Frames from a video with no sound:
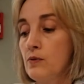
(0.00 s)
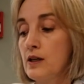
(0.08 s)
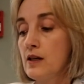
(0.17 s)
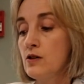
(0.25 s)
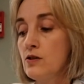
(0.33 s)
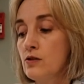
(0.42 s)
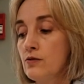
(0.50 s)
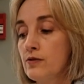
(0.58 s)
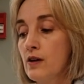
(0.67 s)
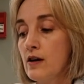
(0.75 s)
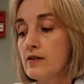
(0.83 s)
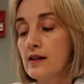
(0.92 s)
we need you to
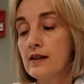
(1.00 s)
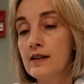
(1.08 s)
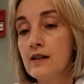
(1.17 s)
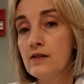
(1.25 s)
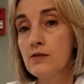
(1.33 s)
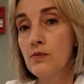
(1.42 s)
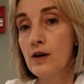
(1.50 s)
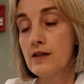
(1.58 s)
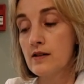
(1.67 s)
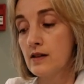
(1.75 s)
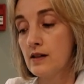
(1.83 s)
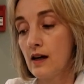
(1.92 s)
floss at least
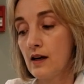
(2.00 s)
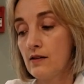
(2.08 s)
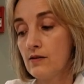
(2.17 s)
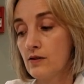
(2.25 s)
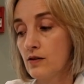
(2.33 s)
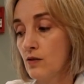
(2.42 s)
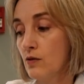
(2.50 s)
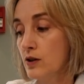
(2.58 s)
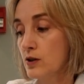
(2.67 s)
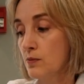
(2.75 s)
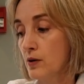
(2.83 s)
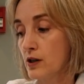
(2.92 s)
once a day. So you're going
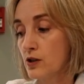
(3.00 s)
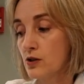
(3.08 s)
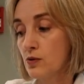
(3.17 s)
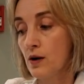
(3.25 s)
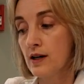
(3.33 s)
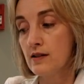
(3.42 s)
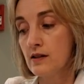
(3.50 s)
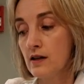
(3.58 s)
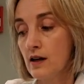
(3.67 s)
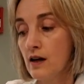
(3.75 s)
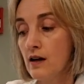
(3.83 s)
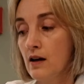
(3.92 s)
to brush twice a
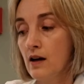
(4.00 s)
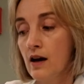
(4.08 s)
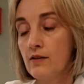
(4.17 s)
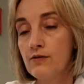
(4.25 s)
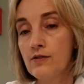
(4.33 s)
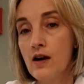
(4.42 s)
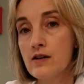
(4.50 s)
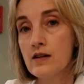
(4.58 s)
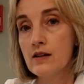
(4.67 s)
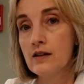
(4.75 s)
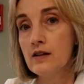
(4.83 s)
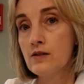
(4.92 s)
day and floss
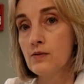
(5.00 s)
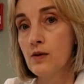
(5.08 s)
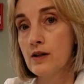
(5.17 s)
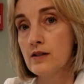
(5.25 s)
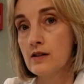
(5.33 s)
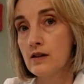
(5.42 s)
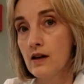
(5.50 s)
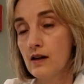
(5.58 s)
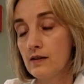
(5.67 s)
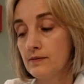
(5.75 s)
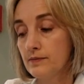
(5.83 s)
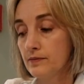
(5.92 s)
at least once a day.
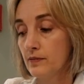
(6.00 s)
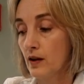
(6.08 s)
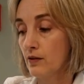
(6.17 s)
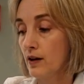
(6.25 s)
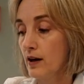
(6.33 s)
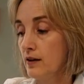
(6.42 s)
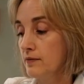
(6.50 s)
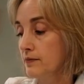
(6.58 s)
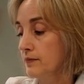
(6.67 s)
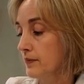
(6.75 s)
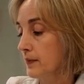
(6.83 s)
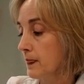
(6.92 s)
Okay?
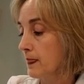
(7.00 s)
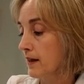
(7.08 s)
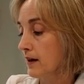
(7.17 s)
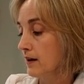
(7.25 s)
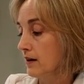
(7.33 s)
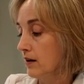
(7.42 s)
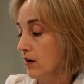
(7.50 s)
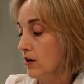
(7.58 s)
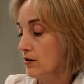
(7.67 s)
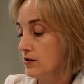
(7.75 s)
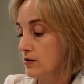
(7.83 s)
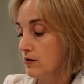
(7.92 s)

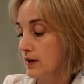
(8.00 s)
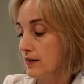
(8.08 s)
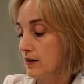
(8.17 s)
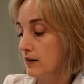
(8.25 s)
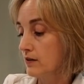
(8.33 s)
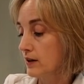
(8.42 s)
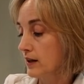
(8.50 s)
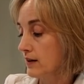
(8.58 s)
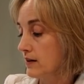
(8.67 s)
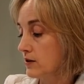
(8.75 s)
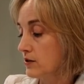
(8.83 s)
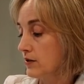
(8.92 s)
Also in the little
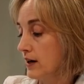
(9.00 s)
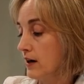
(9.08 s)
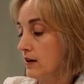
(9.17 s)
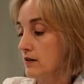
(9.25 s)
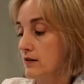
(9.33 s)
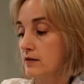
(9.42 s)
kit that you get